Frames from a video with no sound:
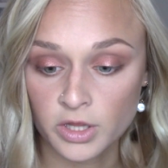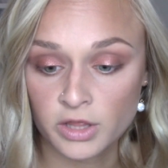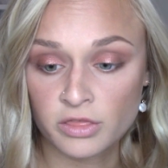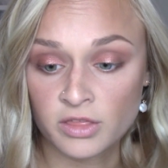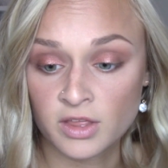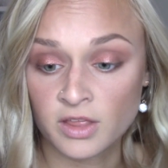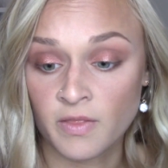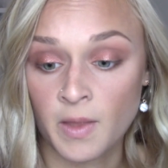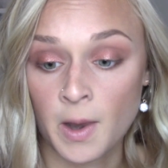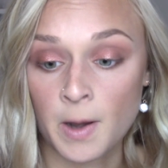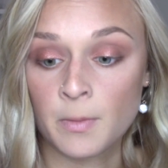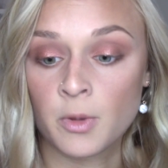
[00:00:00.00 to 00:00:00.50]

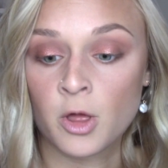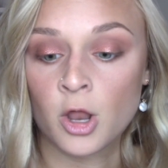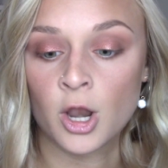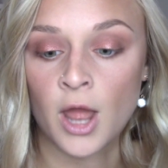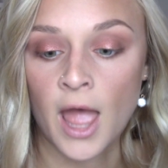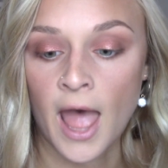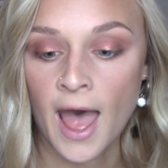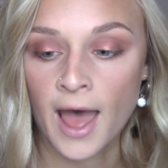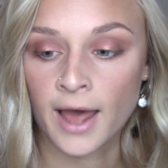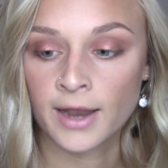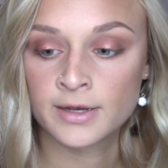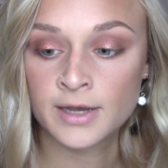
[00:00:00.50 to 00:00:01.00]
thing that I'm going
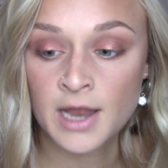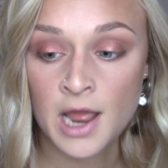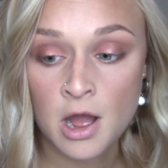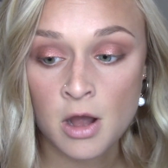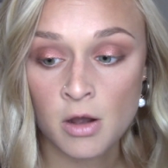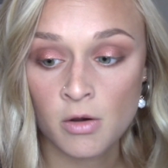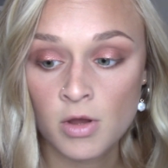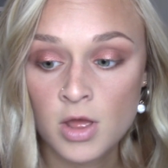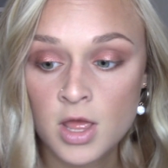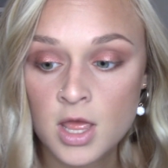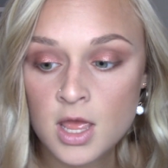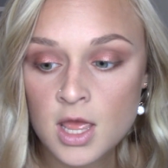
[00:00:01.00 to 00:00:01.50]
to add
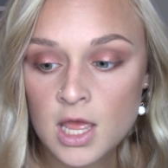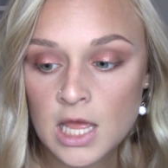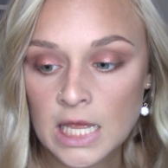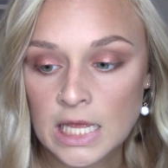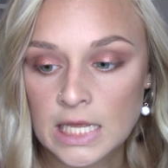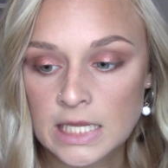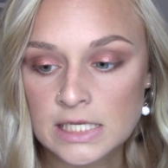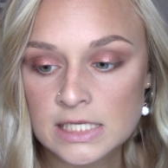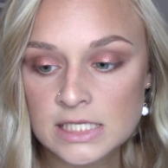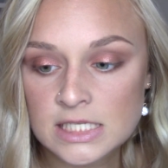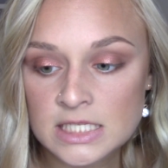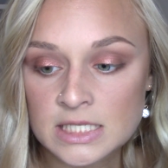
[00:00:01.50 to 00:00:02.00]
now
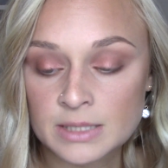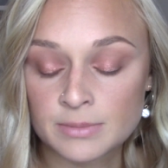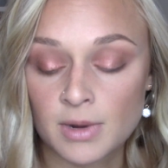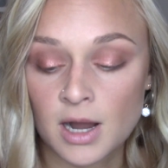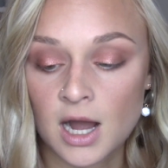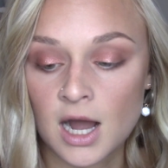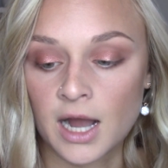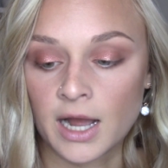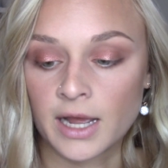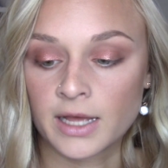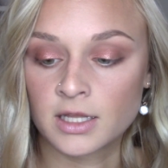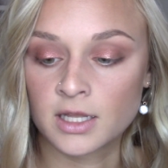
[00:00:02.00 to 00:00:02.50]
is some
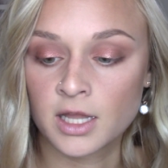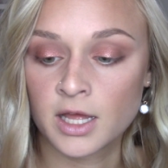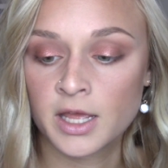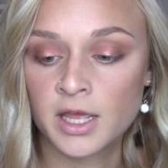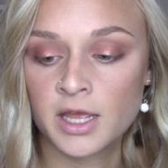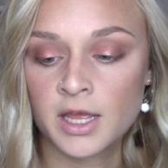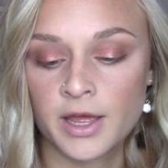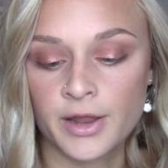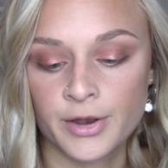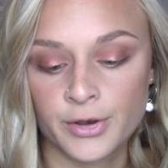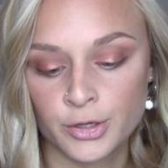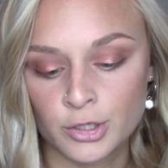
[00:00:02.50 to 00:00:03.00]

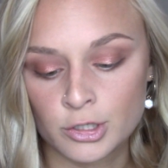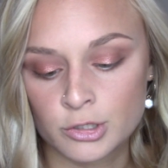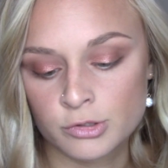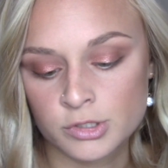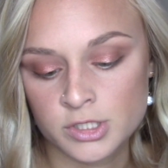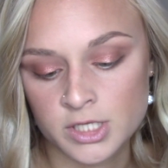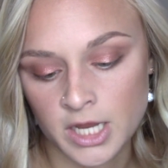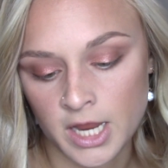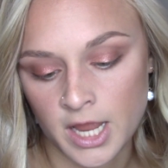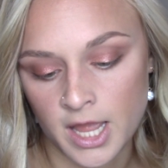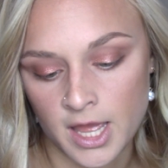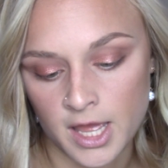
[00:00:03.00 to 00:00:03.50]
highlight, and
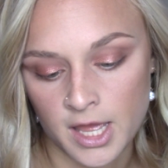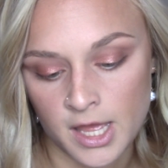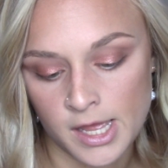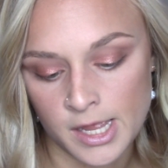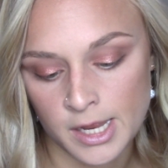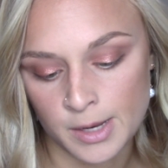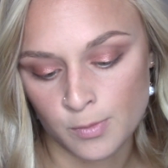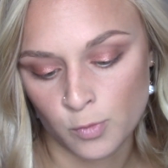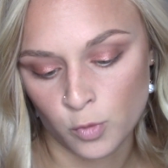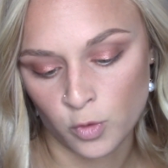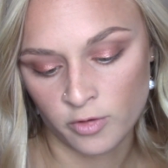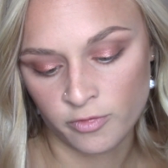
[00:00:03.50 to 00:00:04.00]
using
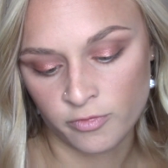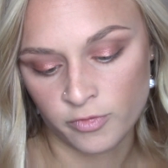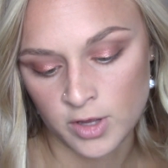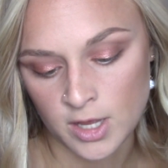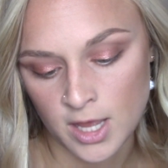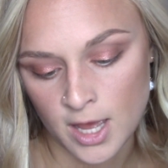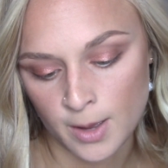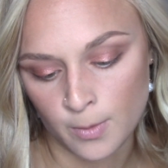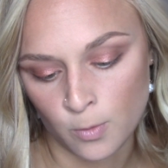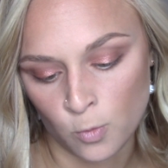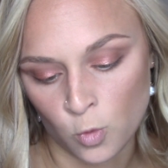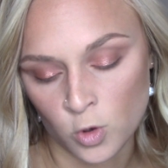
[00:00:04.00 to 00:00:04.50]
a Morphe
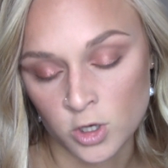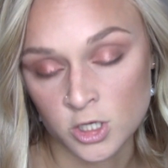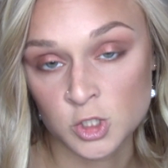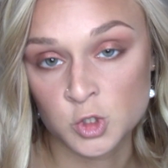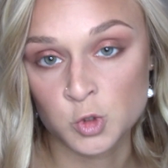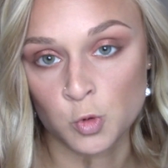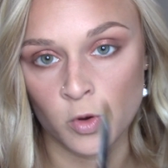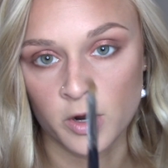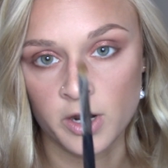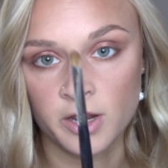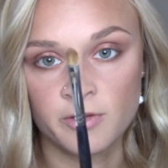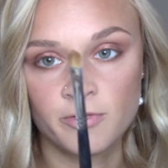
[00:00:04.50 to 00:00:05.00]

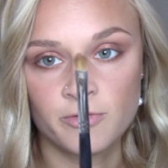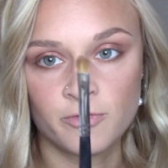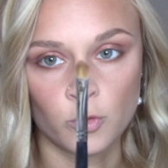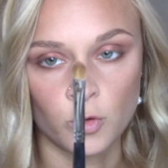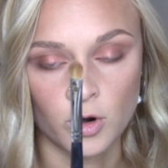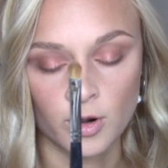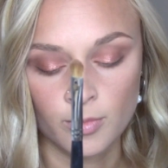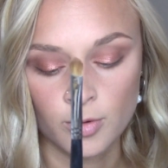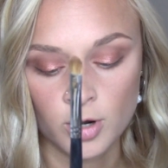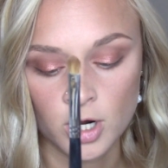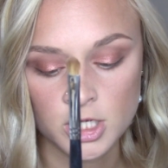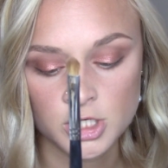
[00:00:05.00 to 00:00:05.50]

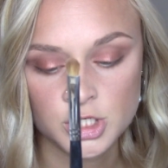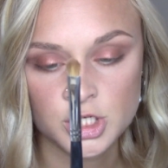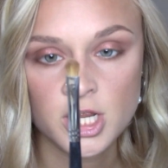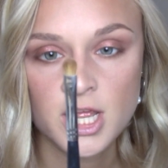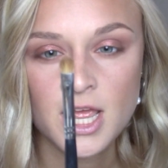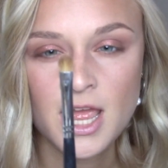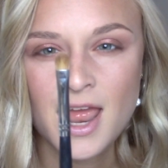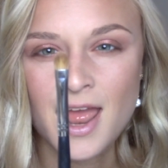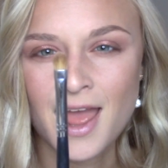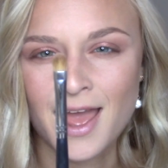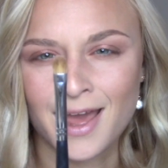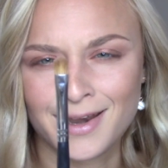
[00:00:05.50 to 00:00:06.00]
M124 brush.
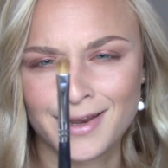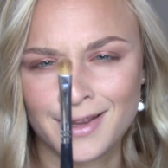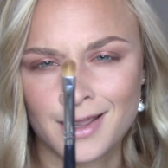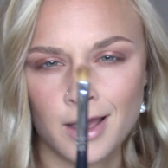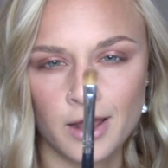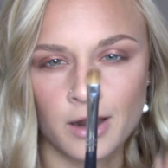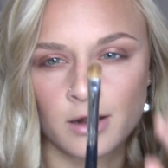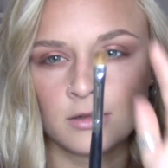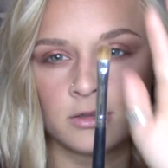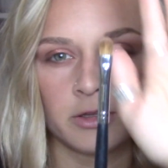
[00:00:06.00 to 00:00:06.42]
Any kind of